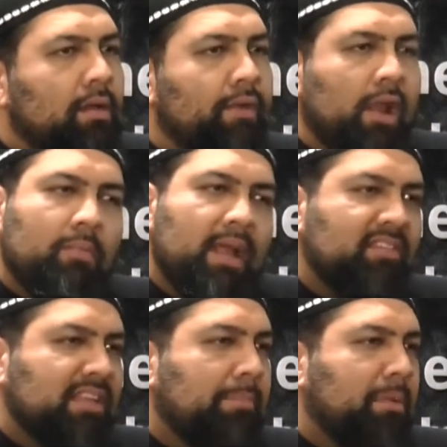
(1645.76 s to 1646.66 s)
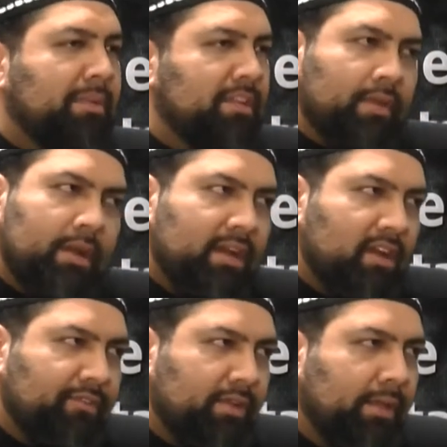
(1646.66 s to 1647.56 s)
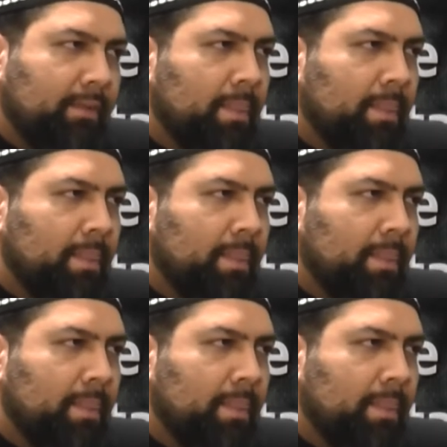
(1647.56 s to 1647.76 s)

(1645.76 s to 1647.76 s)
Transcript: Follow my example, please, very carefully.